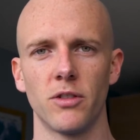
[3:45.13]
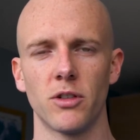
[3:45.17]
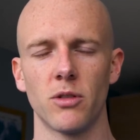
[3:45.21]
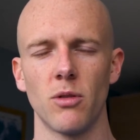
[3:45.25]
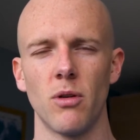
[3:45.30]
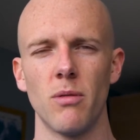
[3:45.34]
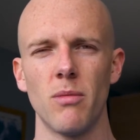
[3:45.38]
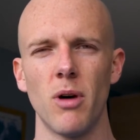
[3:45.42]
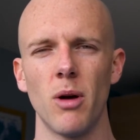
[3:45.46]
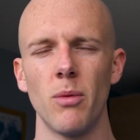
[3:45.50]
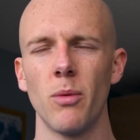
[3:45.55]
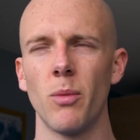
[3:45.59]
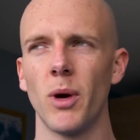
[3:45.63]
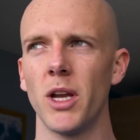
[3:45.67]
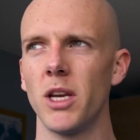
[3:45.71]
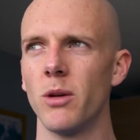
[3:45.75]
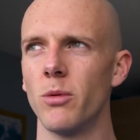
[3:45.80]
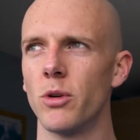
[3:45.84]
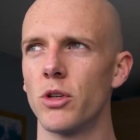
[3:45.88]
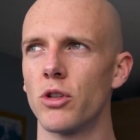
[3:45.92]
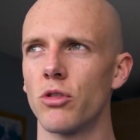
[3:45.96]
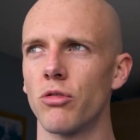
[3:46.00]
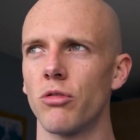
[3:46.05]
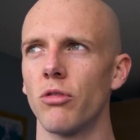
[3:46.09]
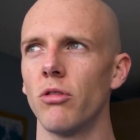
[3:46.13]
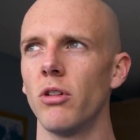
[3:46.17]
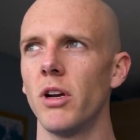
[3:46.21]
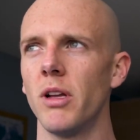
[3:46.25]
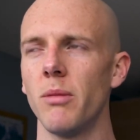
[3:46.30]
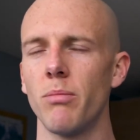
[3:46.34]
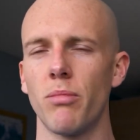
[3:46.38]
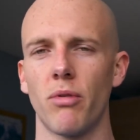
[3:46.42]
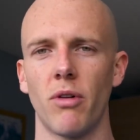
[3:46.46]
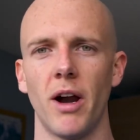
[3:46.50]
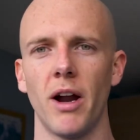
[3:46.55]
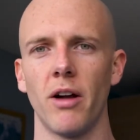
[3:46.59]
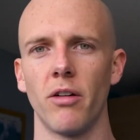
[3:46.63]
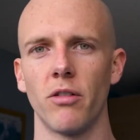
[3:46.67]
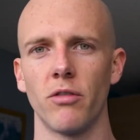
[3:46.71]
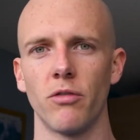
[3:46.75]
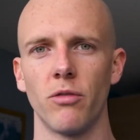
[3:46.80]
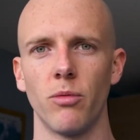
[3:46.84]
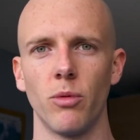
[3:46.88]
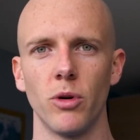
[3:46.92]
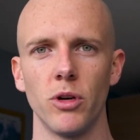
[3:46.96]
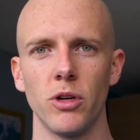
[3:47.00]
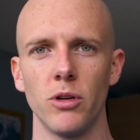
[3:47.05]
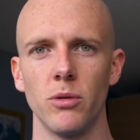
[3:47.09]
So a moment where you were truly proud
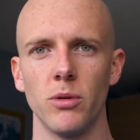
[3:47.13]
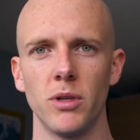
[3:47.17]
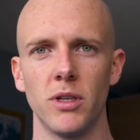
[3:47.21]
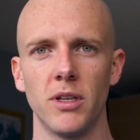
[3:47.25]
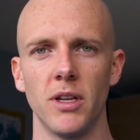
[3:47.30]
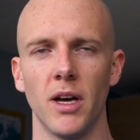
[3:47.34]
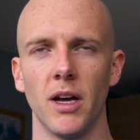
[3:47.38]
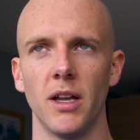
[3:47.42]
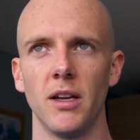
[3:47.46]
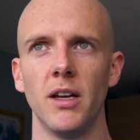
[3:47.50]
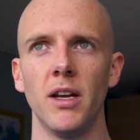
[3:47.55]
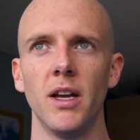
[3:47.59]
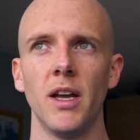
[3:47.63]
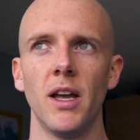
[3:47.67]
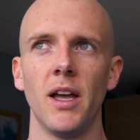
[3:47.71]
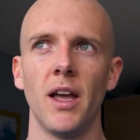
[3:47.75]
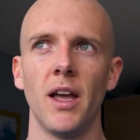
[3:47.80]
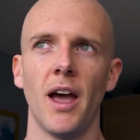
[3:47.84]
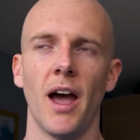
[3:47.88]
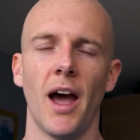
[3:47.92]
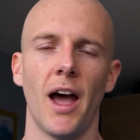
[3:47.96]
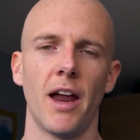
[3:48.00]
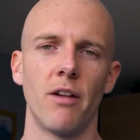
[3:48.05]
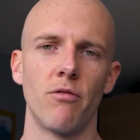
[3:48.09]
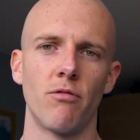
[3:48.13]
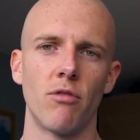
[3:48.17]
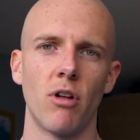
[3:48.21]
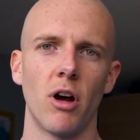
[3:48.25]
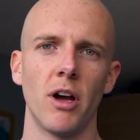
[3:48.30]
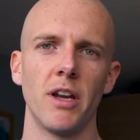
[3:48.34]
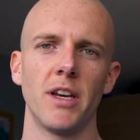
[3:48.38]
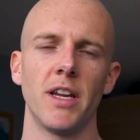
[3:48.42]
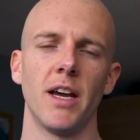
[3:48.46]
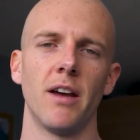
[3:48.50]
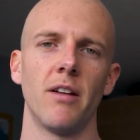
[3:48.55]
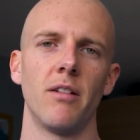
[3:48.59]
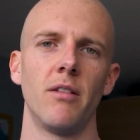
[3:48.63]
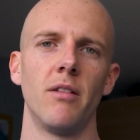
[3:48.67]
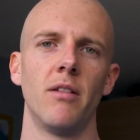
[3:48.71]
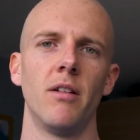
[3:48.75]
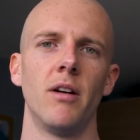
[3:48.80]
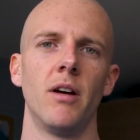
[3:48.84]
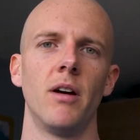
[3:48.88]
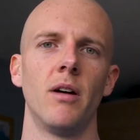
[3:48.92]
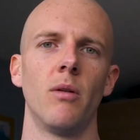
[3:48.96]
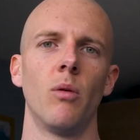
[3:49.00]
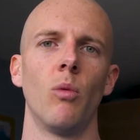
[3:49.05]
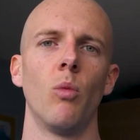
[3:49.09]
of what you had done and write down
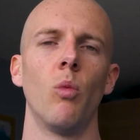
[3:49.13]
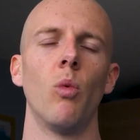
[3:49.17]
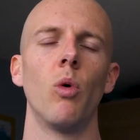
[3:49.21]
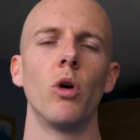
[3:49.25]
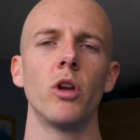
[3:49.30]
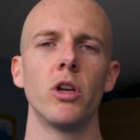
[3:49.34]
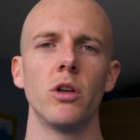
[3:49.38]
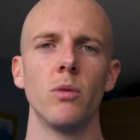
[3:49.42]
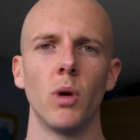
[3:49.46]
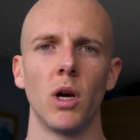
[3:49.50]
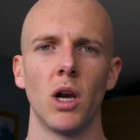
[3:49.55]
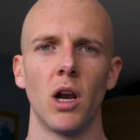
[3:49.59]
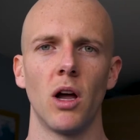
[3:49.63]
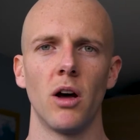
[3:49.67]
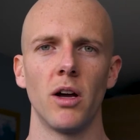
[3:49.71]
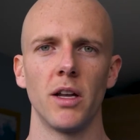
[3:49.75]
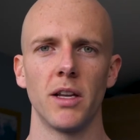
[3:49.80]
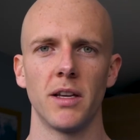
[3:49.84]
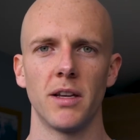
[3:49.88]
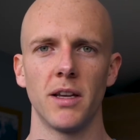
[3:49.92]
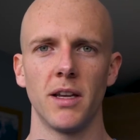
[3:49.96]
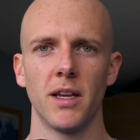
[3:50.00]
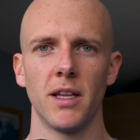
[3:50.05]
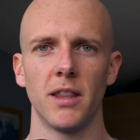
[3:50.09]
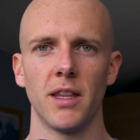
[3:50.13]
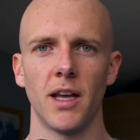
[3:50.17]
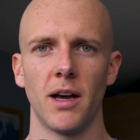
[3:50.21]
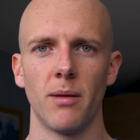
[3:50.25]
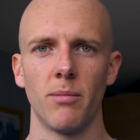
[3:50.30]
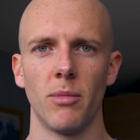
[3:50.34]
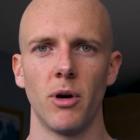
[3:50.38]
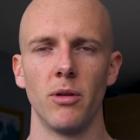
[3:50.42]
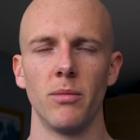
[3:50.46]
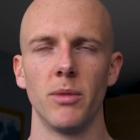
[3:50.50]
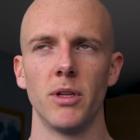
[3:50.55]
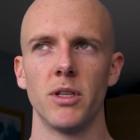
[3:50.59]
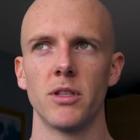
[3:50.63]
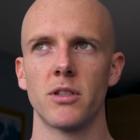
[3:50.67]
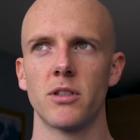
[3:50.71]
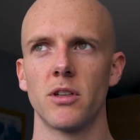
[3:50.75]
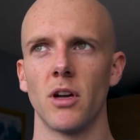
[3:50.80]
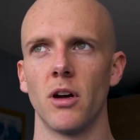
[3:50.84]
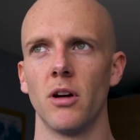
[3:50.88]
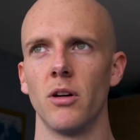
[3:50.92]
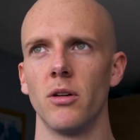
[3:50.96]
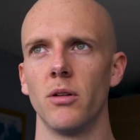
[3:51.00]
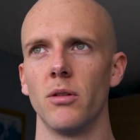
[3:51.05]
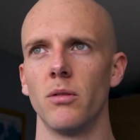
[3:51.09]
what you were like in that moment.
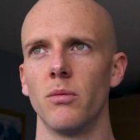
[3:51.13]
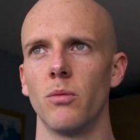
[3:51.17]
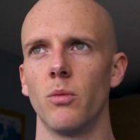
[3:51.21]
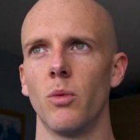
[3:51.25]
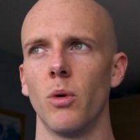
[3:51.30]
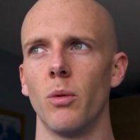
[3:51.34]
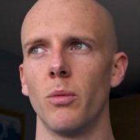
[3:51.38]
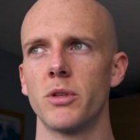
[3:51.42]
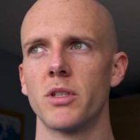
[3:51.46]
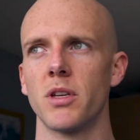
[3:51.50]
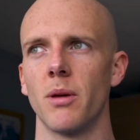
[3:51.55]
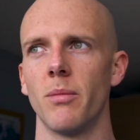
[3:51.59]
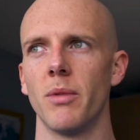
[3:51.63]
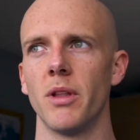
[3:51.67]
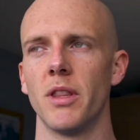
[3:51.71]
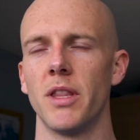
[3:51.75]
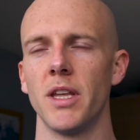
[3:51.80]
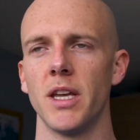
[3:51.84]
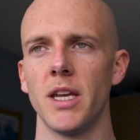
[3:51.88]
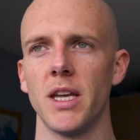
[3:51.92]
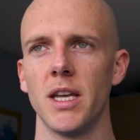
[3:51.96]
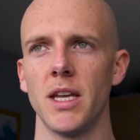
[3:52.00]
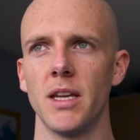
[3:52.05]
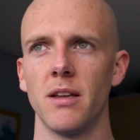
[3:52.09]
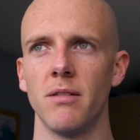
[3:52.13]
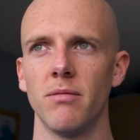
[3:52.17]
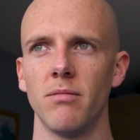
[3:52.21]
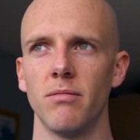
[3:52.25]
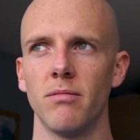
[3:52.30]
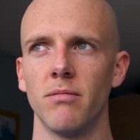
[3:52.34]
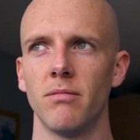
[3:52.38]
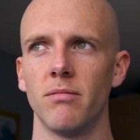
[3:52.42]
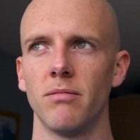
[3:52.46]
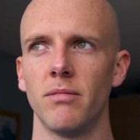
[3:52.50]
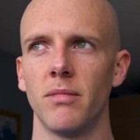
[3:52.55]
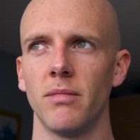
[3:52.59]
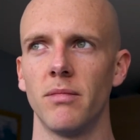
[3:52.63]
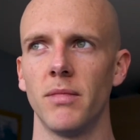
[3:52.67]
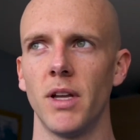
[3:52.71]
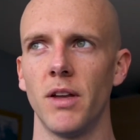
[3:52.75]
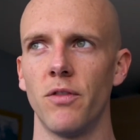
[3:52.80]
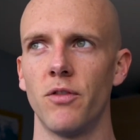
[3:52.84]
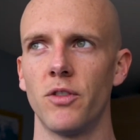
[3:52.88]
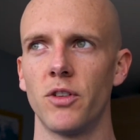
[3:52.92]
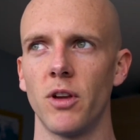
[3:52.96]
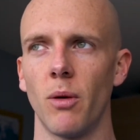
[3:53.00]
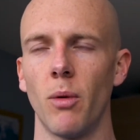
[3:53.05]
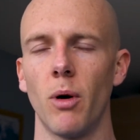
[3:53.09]
So what were some of the
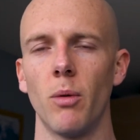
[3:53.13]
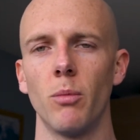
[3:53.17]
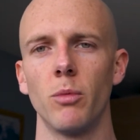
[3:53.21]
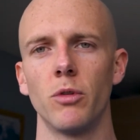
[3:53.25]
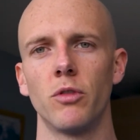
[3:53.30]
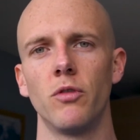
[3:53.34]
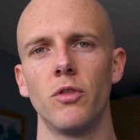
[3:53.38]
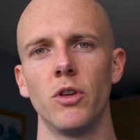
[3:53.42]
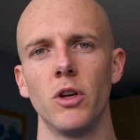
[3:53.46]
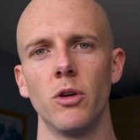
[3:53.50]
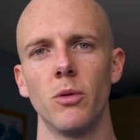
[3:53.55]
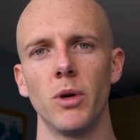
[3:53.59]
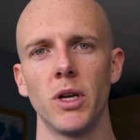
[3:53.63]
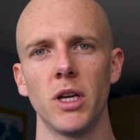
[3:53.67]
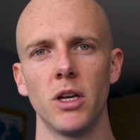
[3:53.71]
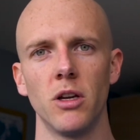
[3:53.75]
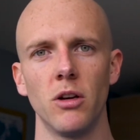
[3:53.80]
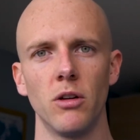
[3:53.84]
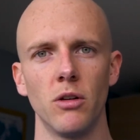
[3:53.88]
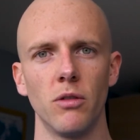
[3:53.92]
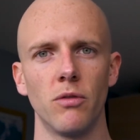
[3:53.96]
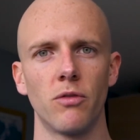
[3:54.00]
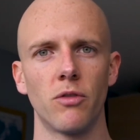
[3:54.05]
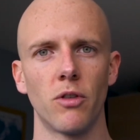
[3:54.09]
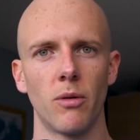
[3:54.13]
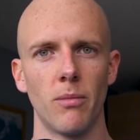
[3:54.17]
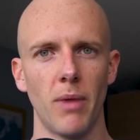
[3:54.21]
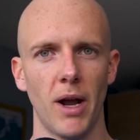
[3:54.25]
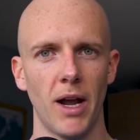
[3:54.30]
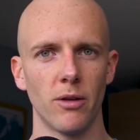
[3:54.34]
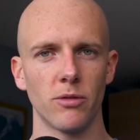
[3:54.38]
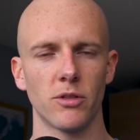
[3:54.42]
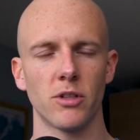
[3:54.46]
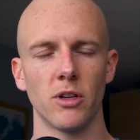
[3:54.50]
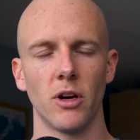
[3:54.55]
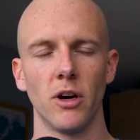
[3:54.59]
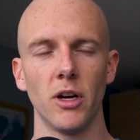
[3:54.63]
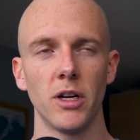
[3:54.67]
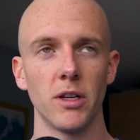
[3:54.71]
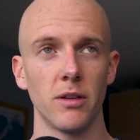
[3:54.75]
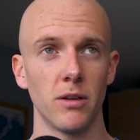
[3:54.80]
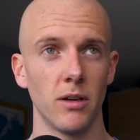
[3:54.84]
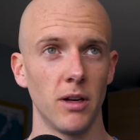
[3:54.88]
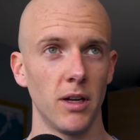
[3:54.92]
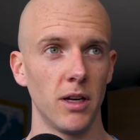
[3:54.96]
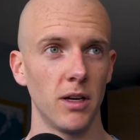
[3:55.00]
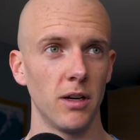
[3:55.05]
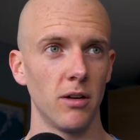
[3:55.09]
if someone was viewing you from outside
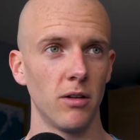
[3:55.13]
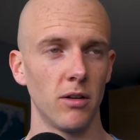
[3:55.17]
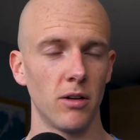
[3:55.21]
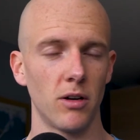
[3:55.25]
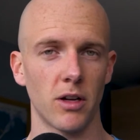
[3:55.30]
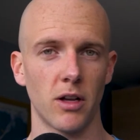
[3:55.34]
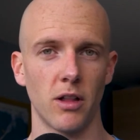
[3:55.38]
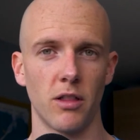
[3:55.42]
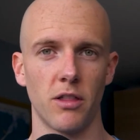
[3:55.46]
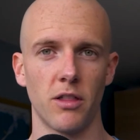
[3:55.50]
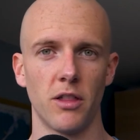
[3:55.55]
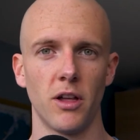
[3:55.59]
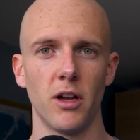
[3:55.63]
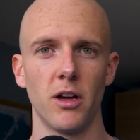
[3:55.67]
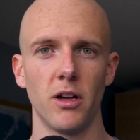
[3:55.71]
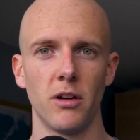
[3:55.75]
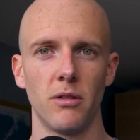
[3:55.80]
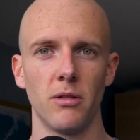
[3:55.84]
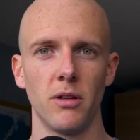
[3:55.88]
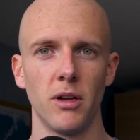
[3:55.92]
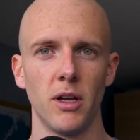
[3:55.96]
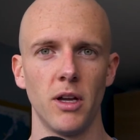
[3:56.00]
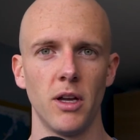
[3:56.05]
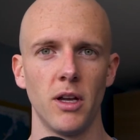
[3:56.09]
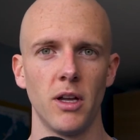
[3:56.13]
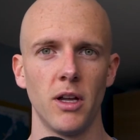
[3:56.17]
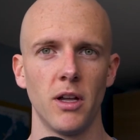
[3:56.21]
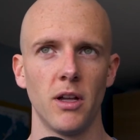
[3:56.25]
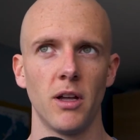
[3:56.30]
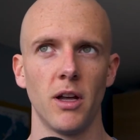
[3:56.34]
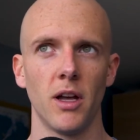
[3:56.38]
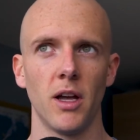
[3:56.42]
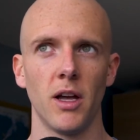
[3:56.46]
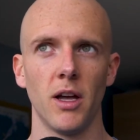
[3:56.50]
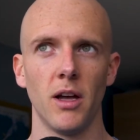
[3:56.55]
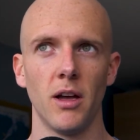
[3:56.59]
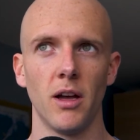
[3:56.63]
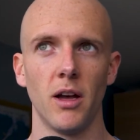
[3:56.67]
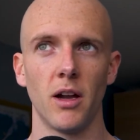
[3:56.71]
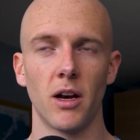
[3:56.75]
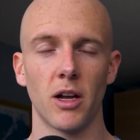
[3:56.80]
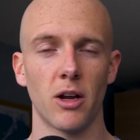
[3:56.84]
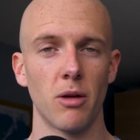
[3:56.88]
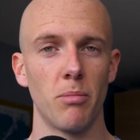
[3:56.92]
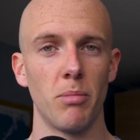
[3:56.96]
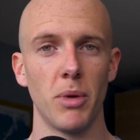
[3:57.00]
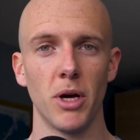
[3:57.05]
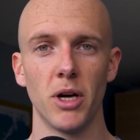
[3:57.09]
in, in on like a third uh,
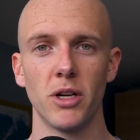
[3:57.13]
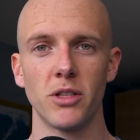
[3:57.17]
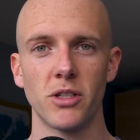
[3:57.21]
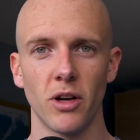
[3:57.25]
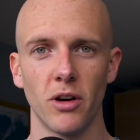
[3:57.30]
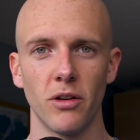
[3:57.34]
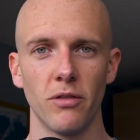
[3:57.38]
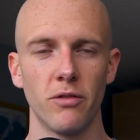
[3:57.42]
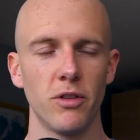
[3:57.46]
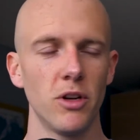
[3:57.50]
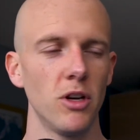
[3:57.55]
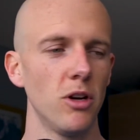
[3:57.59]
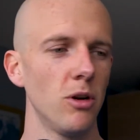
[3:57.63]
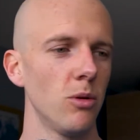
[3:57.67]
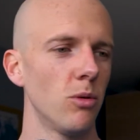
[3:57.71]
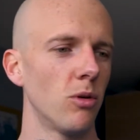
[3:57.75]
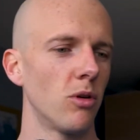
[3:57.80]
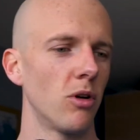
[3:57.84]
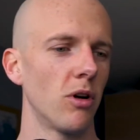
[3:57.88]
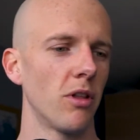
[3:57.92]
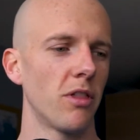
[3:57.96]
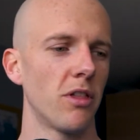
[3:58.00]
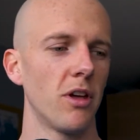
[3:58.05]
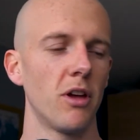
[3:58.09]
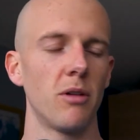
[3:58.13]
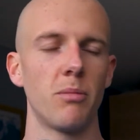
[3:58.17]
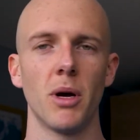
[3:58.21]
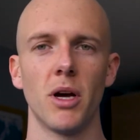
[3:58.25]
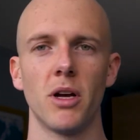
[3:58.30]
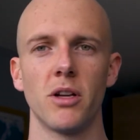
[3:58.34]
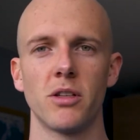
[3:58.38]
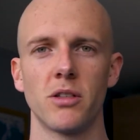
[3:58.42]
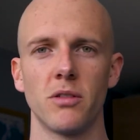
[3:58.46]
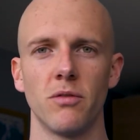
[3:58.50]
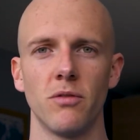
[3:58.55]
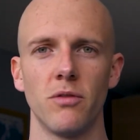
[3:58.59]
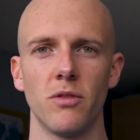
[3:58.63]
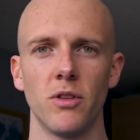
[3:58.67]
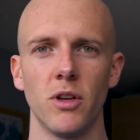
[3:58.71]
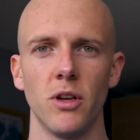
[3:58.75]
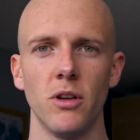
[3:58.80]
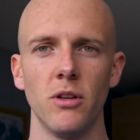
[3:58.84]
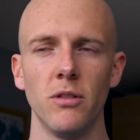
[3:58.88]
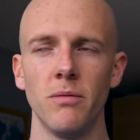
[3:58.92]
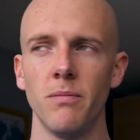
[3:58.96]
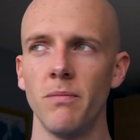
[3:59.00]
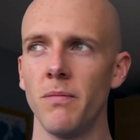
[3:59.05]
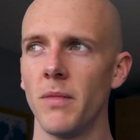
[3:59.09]
like a bird's eye view or a third person
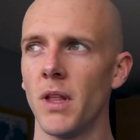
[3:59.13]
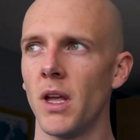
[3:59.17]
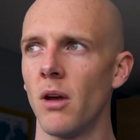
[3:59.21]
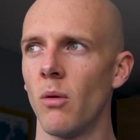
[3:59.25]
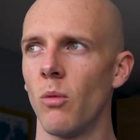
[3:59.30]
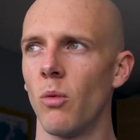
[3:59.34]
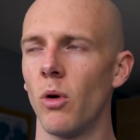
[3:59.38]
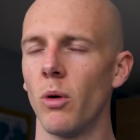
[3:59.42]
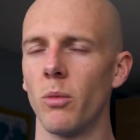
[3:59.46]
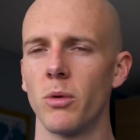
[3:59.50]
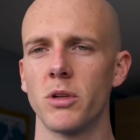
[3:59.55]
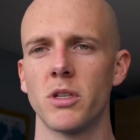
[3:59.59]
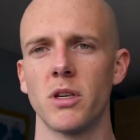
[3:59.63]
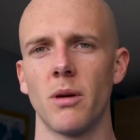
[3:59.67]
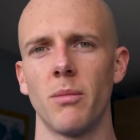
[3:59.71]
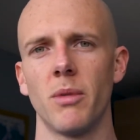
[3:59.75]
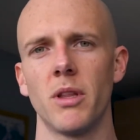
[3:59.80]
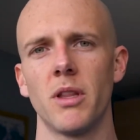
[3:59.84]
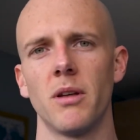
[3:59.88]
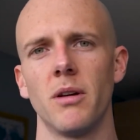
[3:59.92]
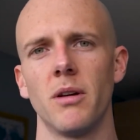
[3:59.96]
view, what were some of